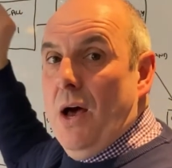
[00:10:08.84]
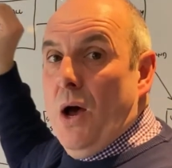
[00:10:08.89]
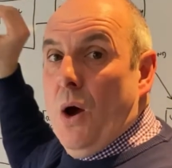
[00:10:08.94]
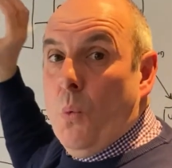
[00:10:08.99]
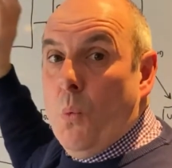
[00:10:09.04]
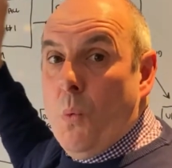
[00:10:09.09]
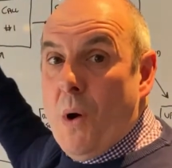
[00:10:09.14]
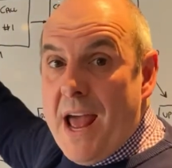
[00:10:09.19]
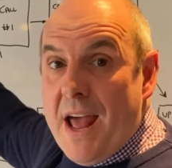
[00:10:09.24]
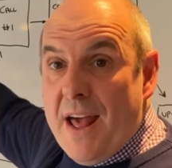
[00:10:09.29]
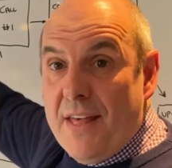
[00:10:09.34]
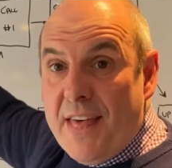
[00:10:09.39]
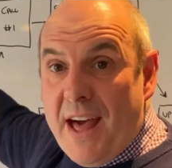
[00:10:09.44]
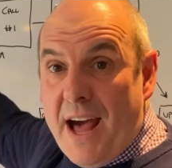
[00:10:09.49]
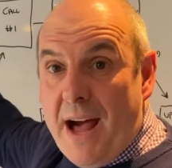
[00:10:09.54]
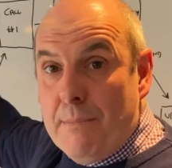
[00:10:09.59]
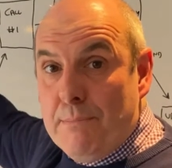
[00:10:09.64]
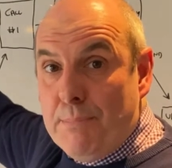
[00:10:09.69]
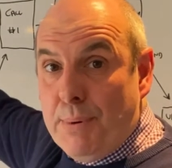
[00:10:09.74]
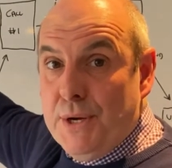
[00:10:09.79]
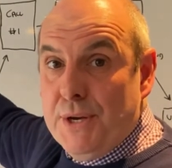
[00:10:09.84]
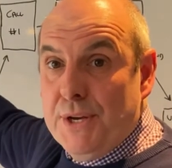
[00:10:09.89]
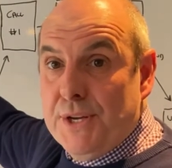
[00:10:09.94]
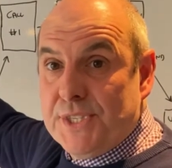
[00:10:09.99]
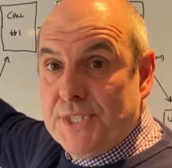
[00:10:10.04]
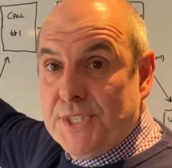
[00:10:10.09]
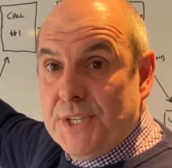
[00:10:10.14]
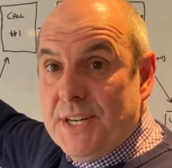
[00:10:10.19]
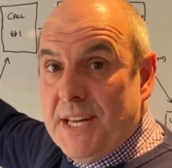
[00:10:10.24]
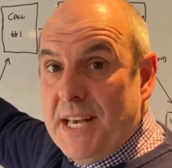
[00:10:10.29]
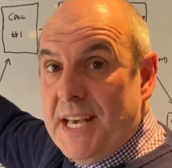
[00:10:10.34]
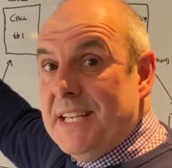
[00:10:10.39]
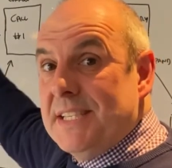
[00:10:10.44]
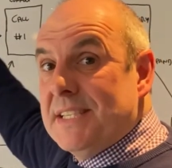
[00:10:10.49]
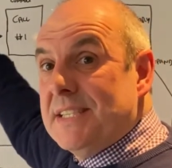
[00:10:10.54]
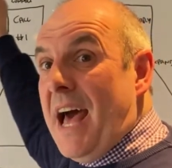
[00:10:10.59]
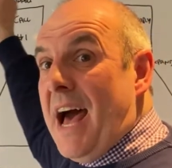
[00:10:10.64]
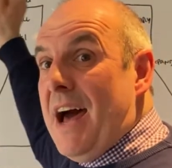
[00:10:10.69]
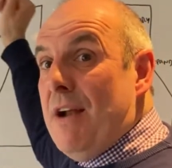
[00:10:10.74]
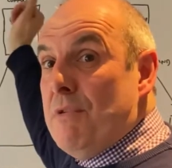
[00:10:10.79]
where that person
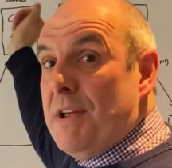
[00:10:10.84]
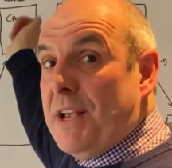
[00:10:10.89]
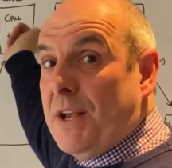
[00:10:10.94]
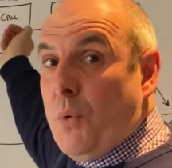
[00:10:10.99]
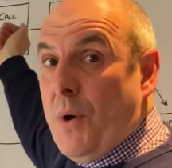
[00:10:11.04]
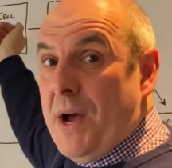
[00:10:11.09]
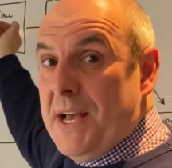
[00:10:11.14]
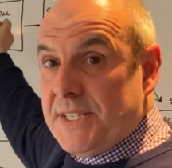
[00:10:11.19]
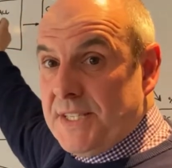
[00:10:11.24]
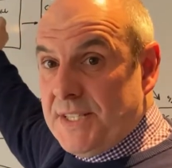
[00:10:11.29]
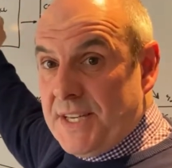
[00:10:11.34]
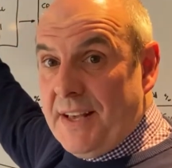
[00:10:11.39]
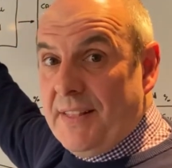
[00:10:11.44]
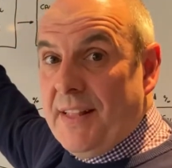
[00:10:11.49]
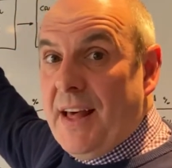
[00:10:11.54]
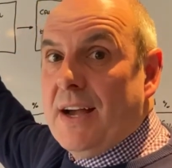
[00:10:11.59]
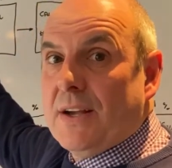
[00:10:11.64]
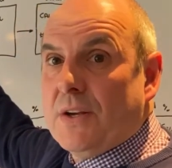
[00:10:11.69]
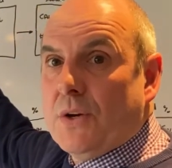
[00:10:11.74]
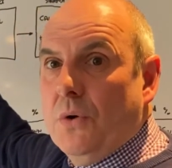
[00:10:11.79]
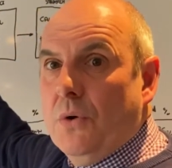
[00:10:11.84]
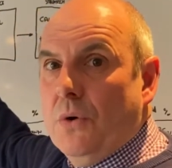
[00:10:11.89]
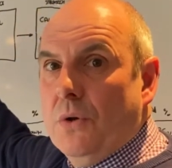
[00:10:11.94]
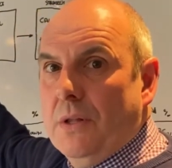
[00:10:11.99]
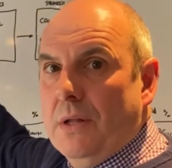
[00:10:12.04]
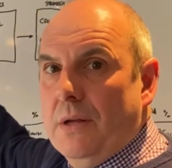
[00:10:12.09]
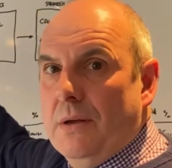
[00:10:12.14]
is requesting that call.